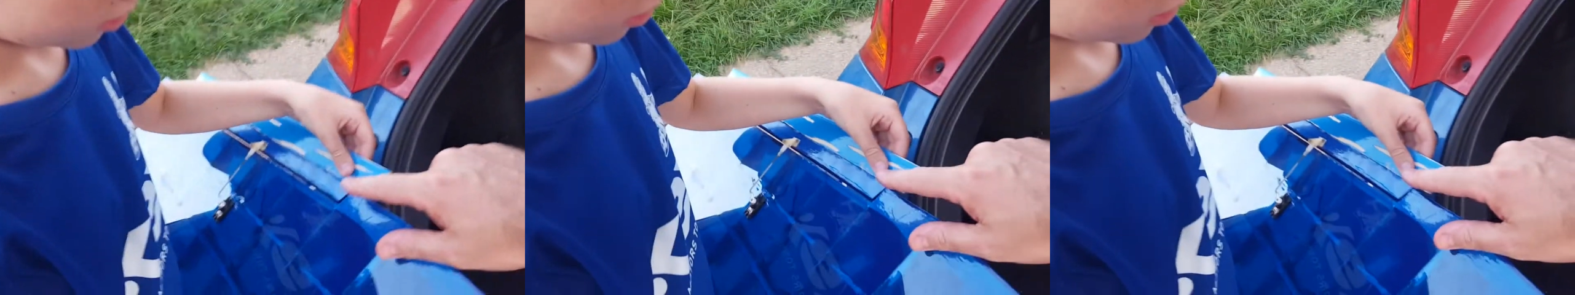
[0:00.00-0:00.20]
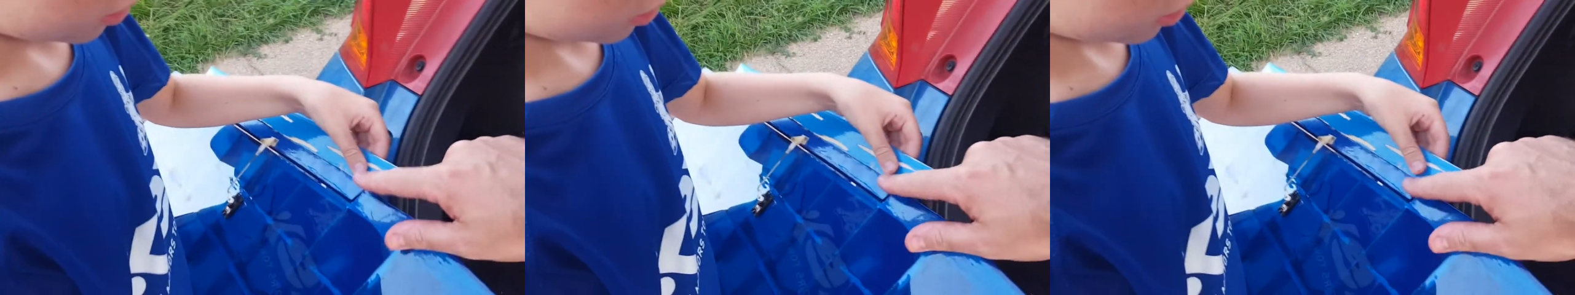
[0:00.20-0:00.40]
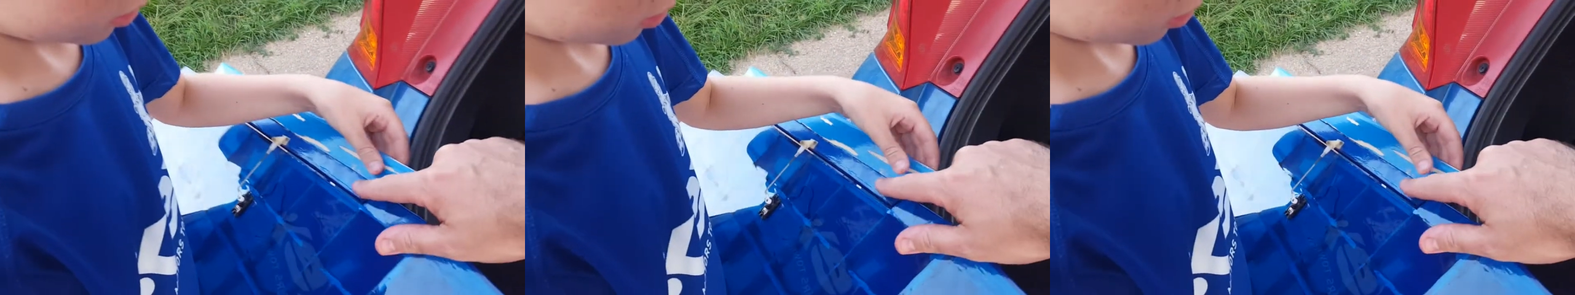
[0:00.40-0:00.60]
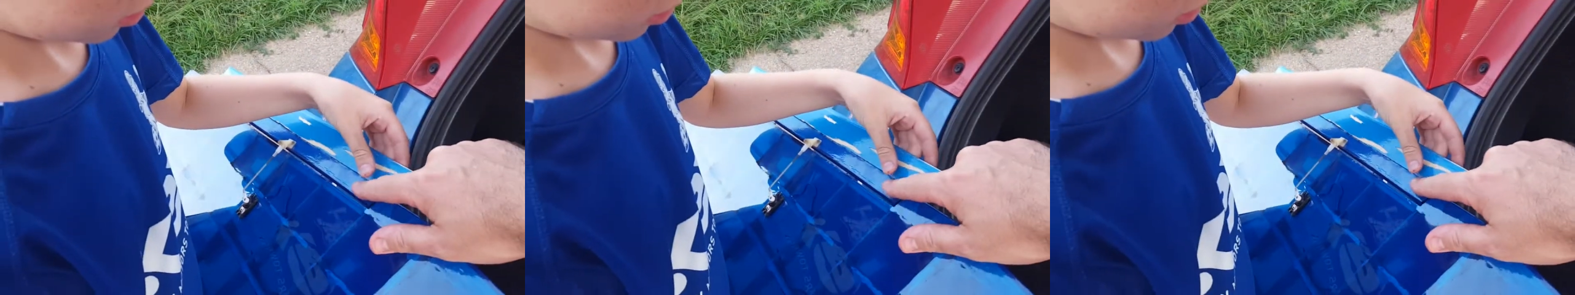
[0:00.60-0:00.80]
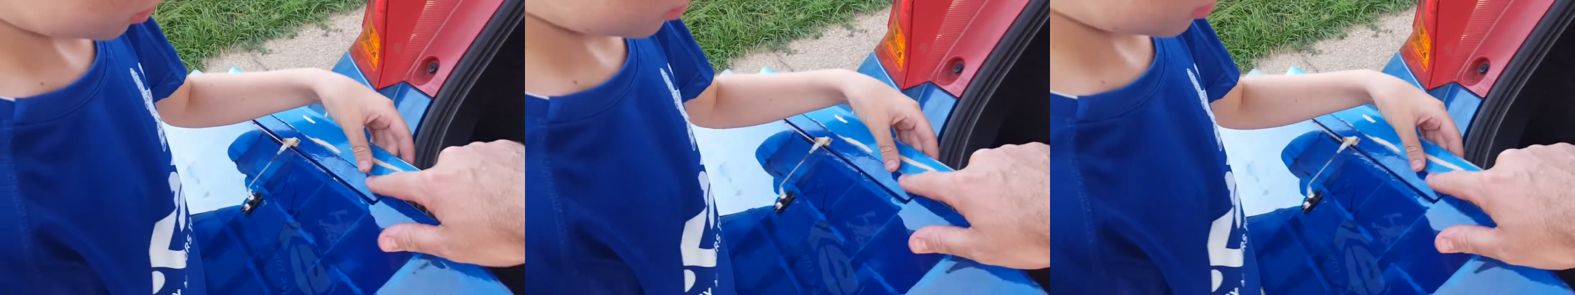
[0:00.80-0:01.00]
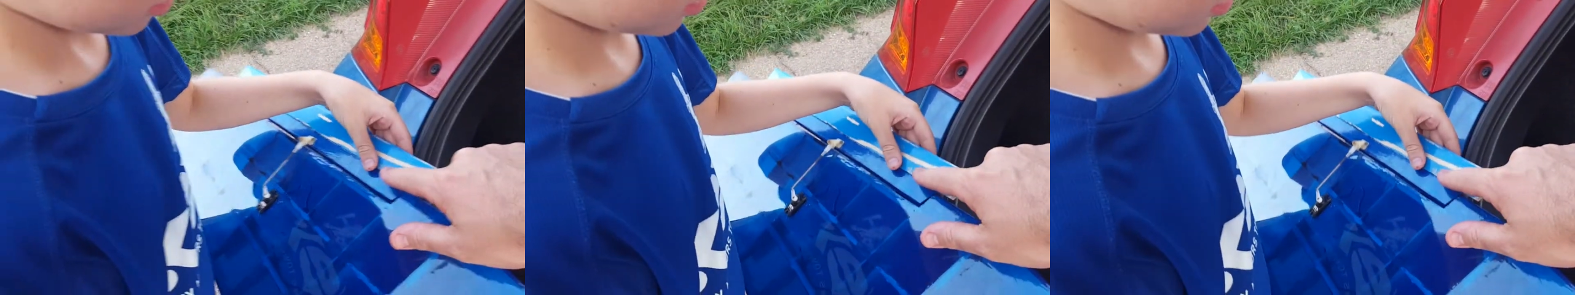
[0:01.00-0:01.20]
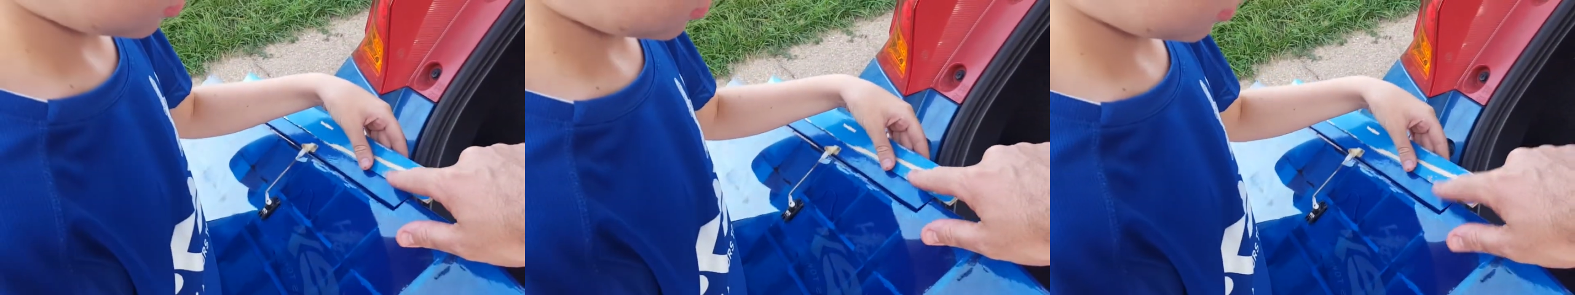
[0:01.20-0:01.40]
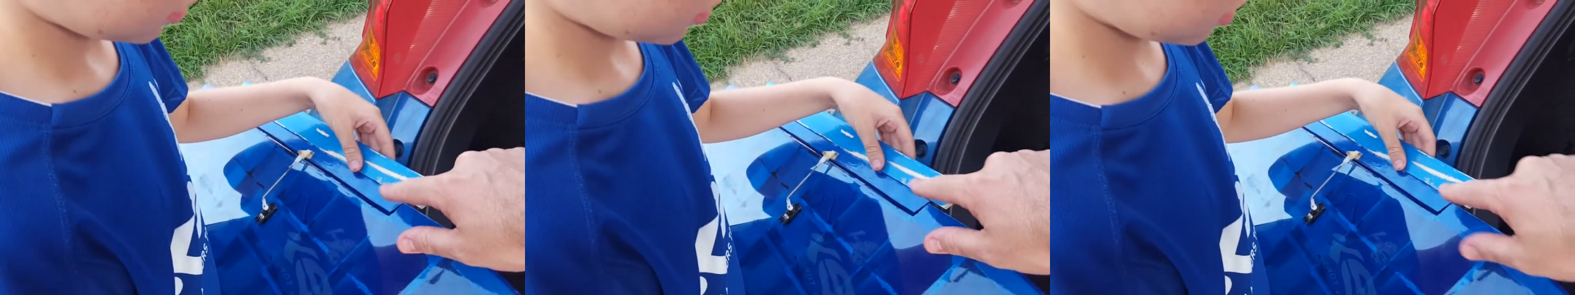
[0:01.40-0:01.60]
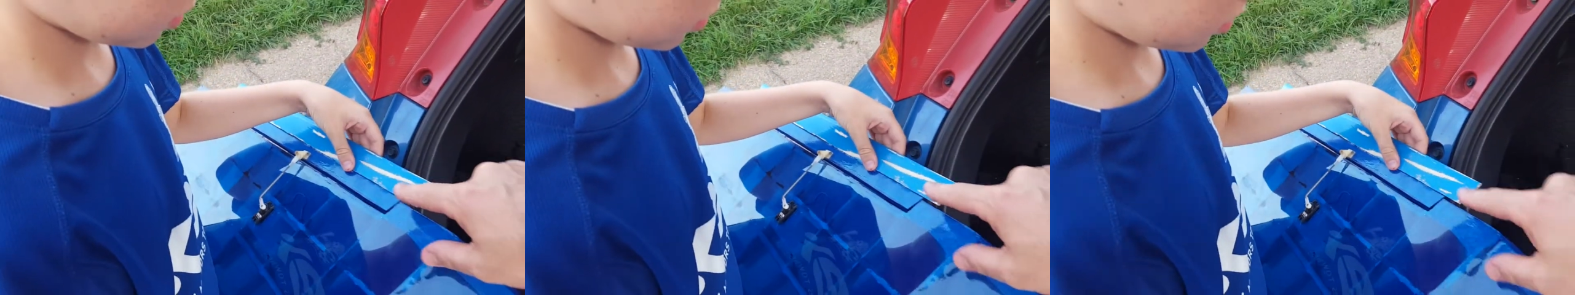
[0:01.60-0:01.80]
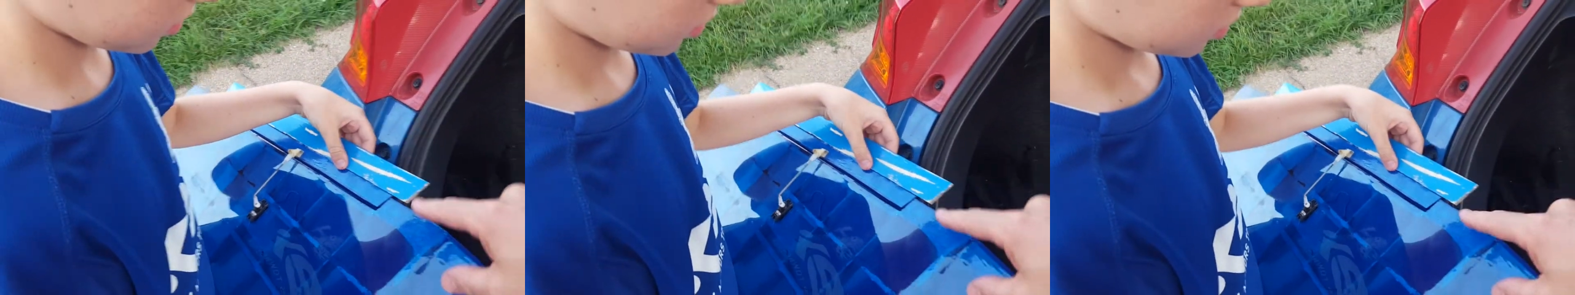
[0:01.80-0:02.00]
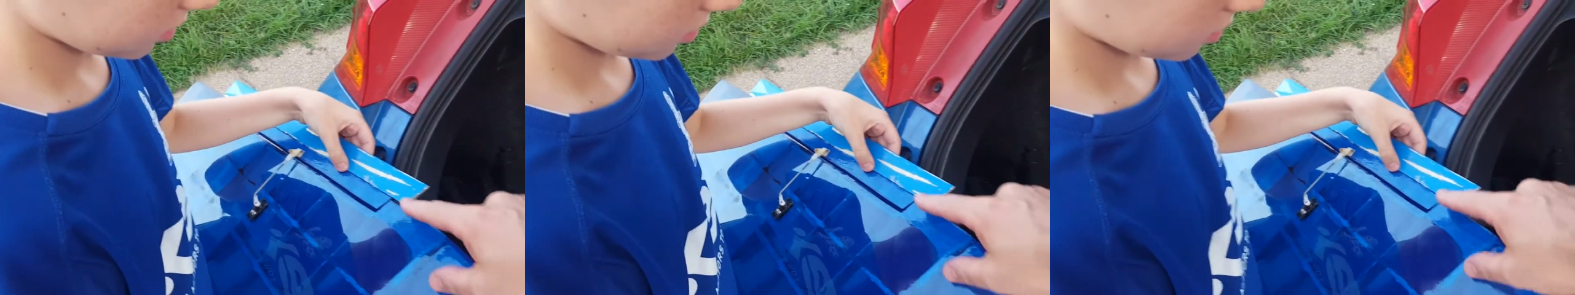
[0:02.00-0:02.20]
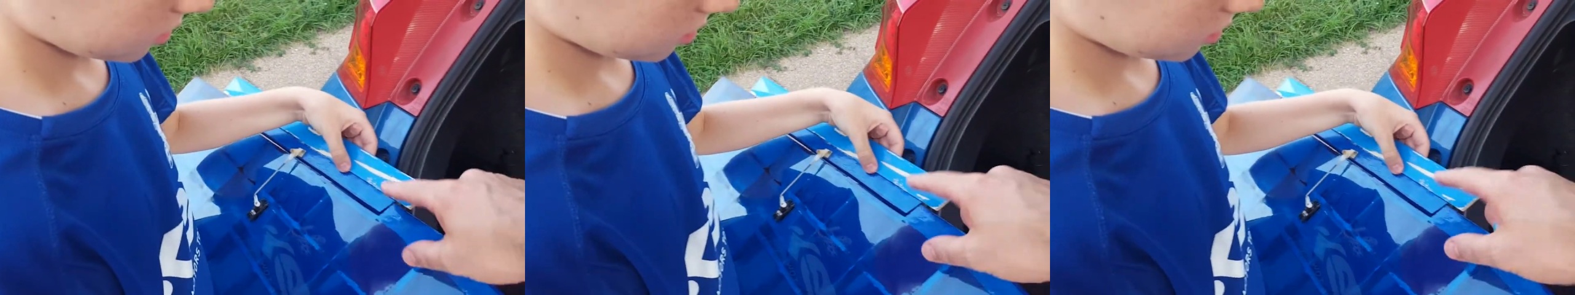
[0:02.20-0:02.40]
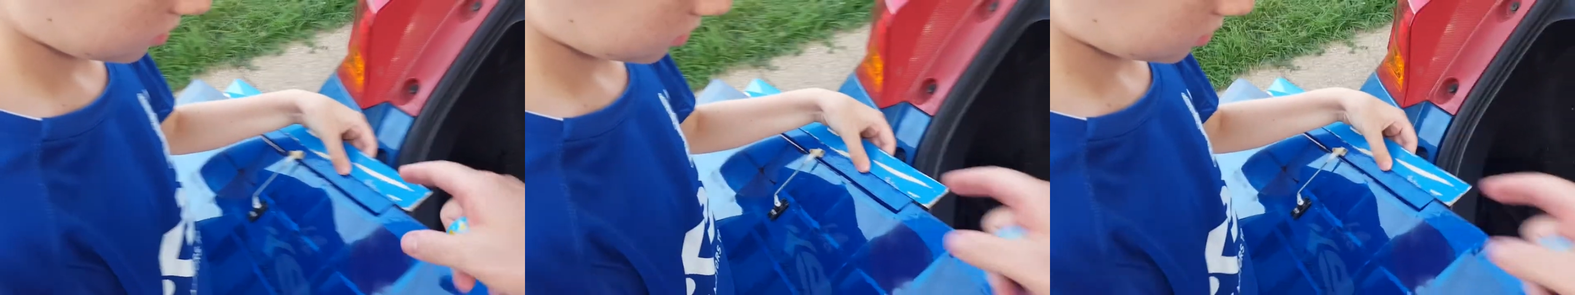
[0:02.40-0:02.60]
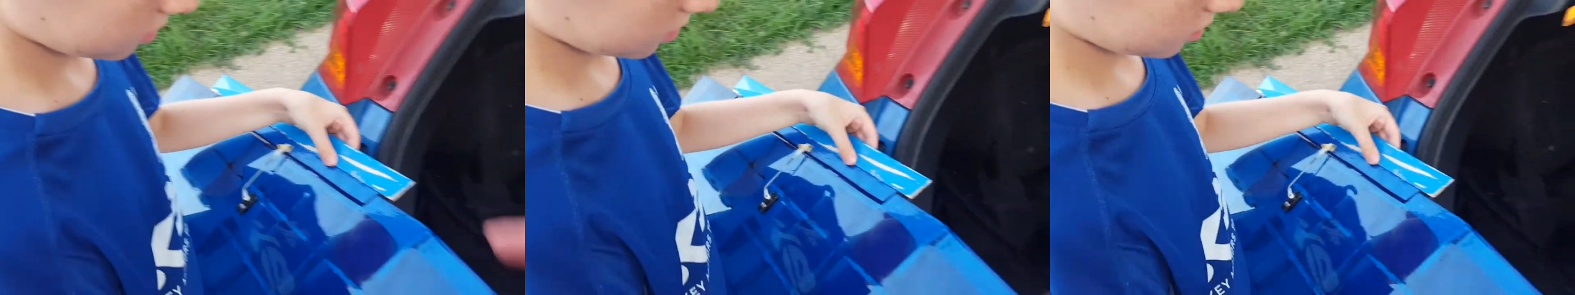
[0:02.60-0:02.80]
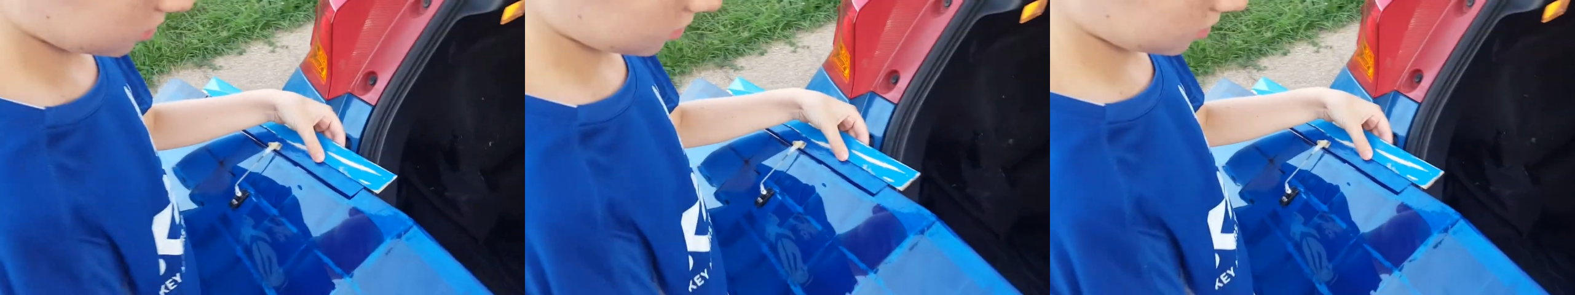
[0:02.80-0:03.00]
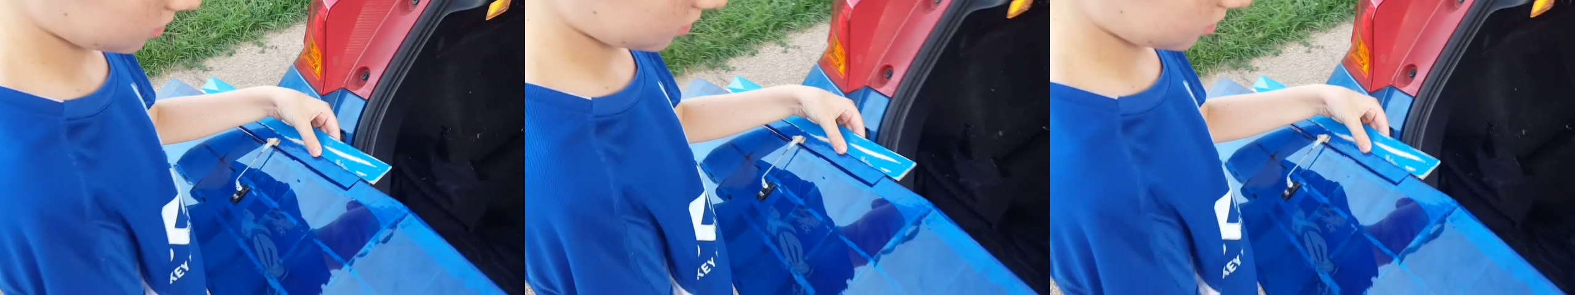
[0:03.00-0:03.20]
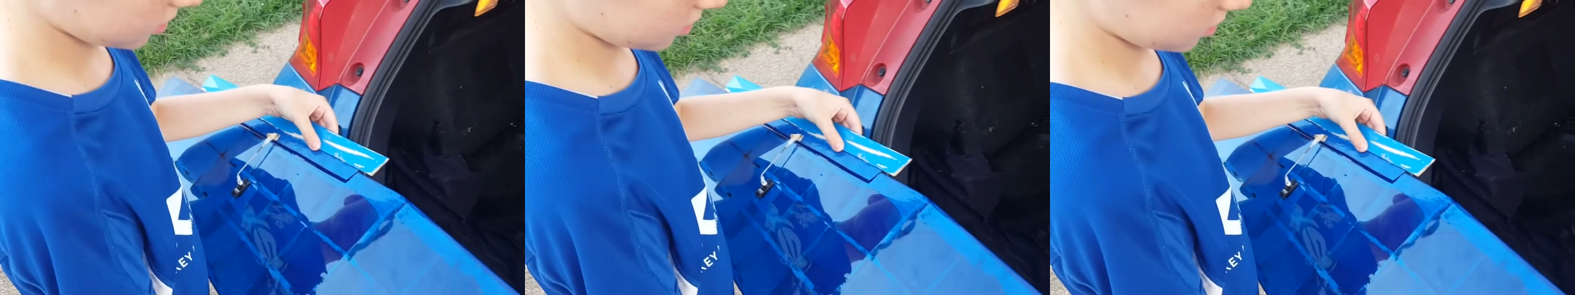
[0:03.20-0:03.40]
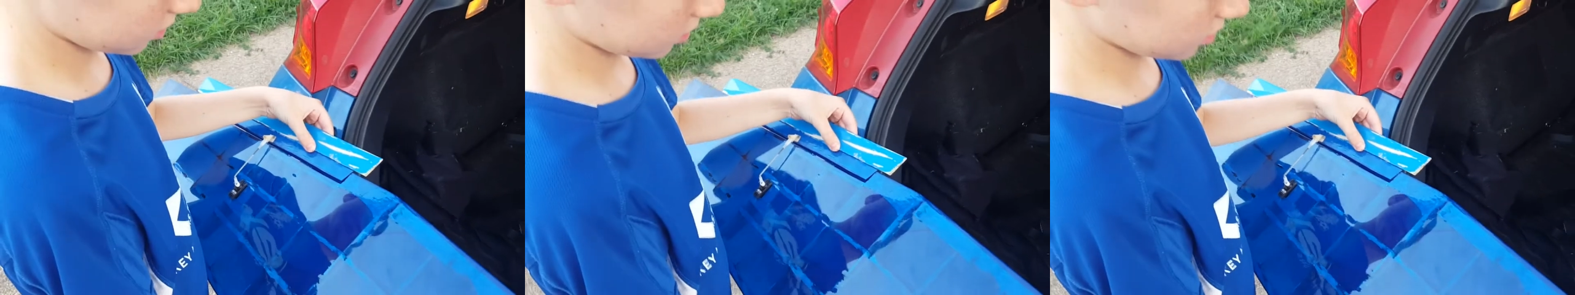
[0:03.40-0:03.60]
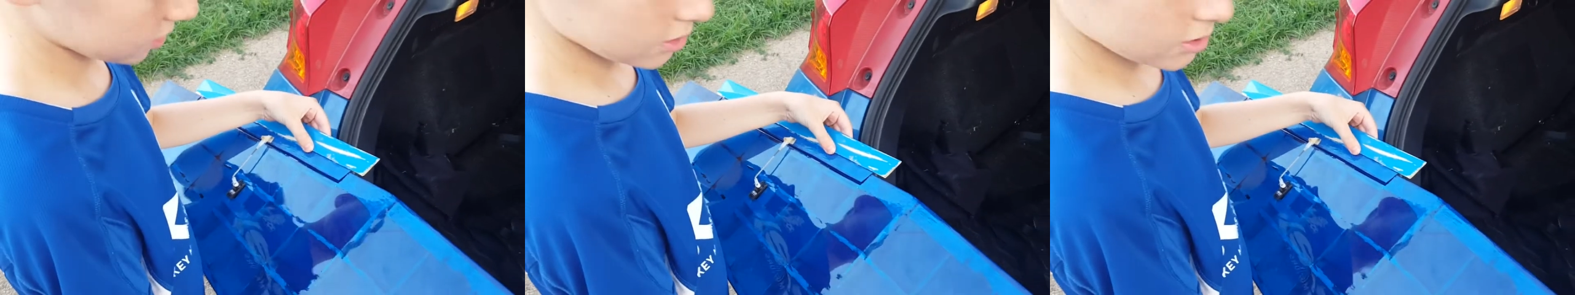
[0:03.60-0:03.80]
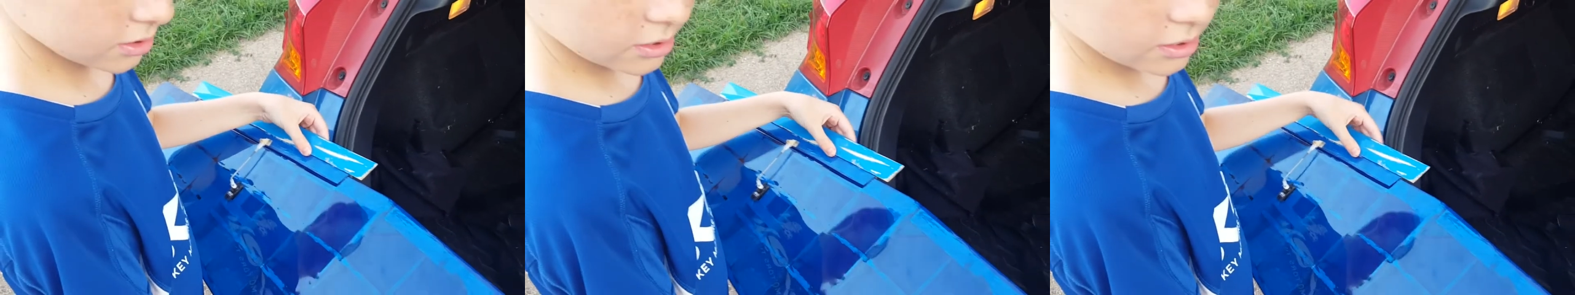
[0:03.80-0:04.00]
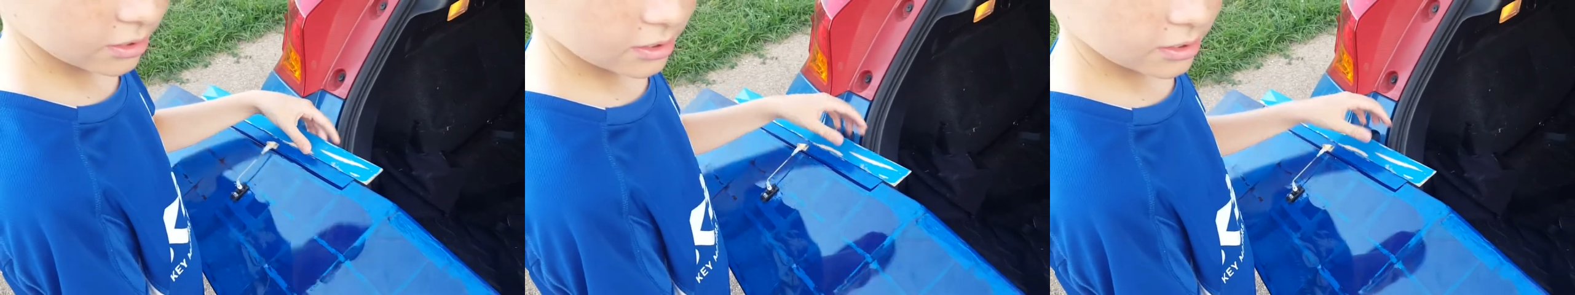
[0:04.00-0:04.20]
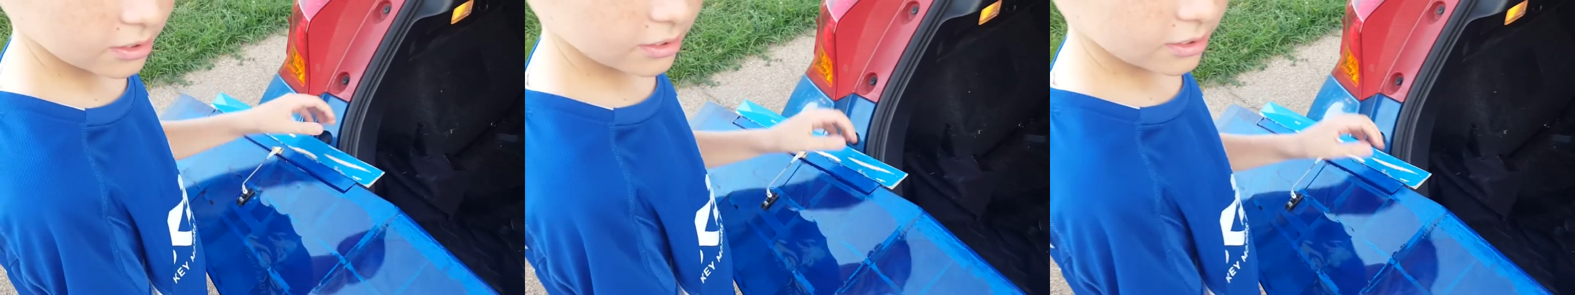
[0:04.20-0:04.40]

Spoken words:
[unreadable: no face in view]